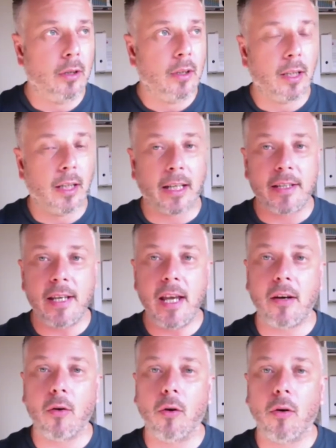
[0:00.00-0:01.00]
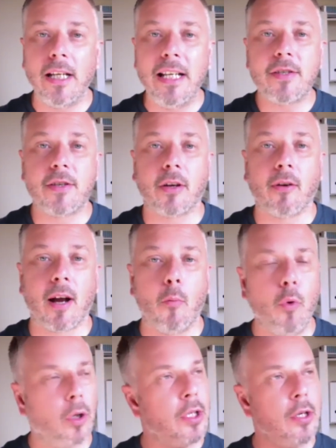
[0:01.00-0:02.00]
LinkedIn or Instagram?
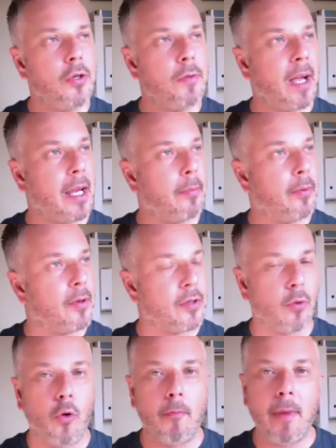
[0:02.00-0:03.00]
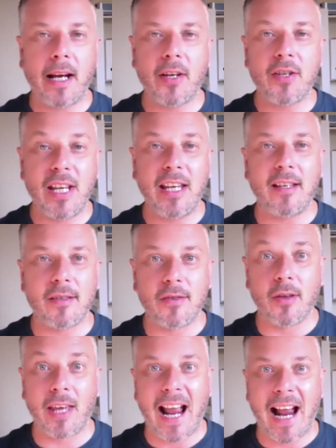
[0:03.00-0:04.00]
What newspapers or magazines do
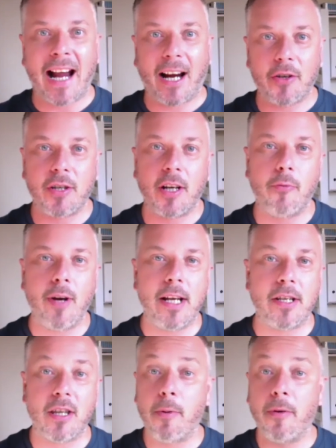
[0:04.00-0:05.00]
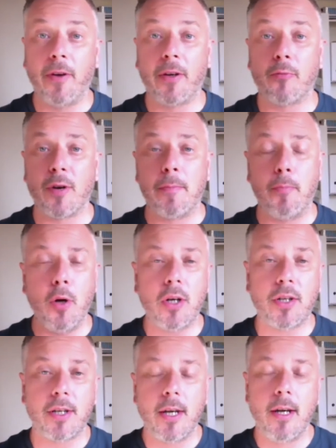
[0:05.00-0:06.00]
they actually read? Do they prefer to read
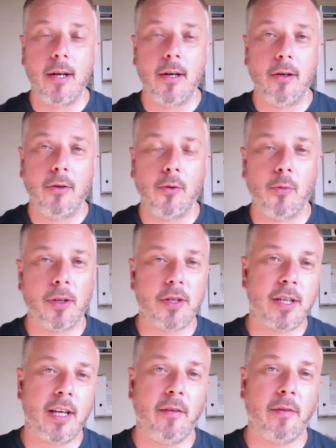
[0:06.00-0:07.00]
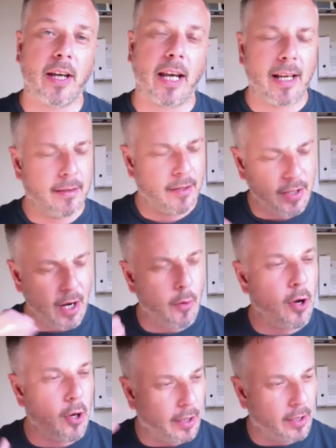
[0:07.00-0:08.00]
books or watch TV? And so
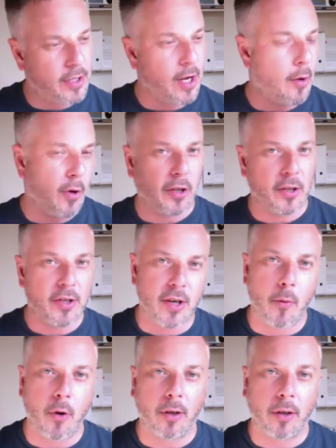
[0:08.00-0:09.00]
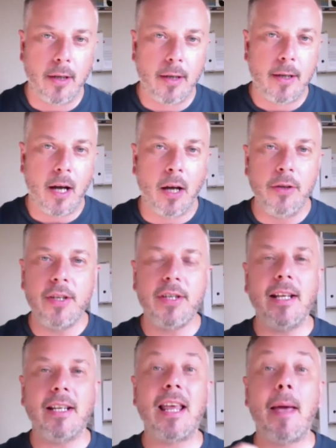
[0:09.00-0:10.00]
on and so on and so on.
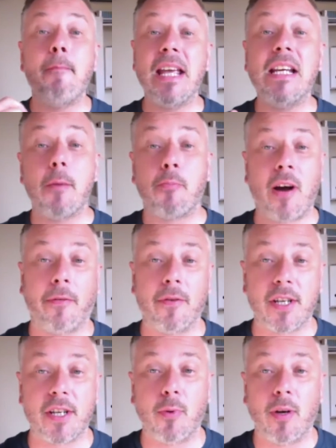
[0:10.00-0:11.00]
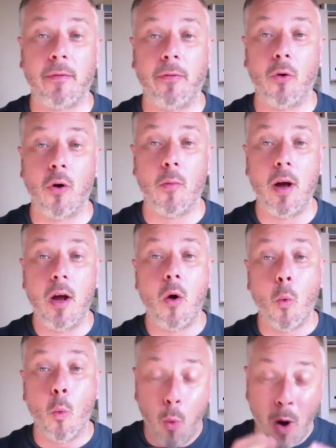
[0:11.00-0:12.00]
Understanding their media preferences will inform
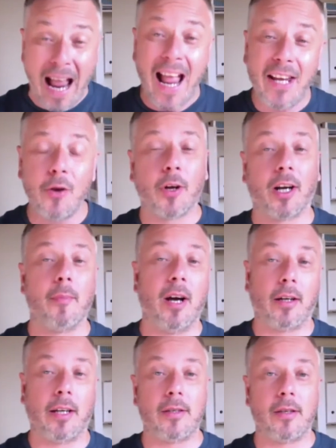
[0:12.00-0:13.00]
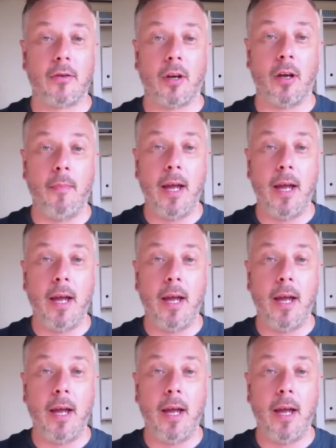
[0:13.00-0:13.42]
where you're going to market to them,